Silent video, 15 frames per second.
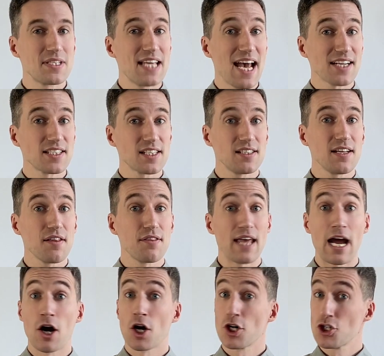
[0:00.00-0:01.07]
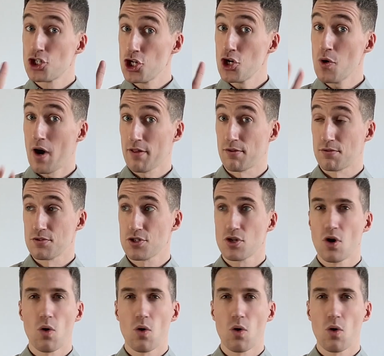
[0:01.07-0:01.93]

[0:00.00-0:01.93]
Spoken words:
technically, there are two others,